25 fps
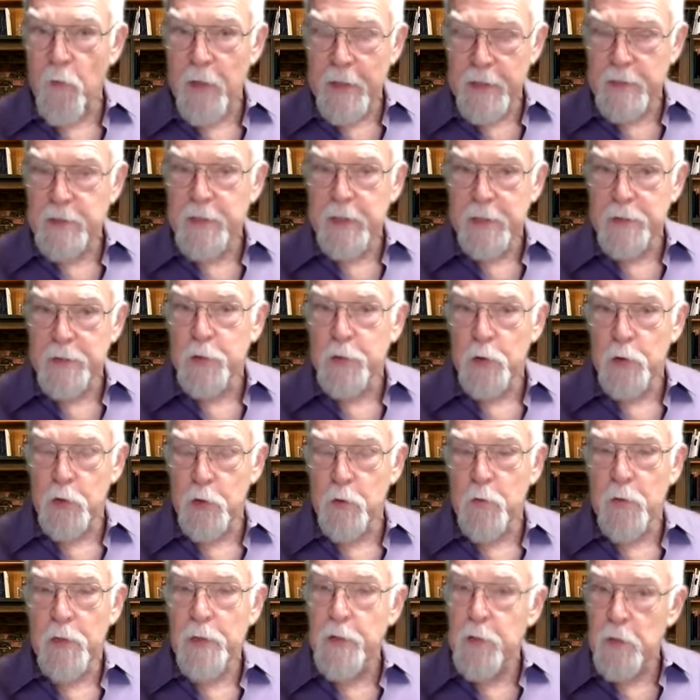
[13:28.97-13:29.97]
range has to
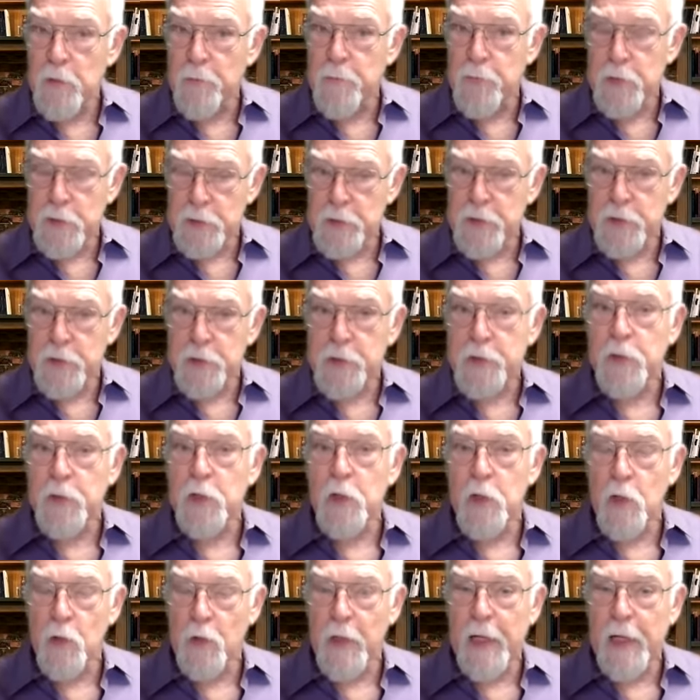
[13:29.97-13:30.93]
do with your position,